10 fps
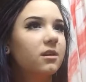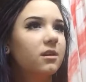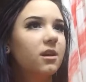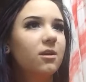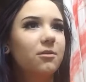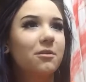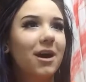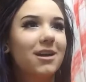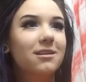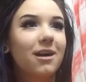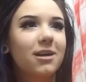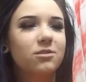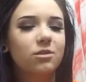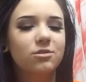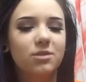No, I
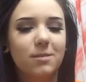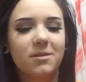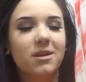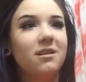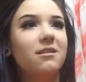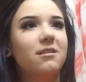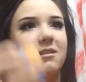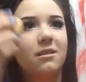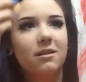told you I'm done.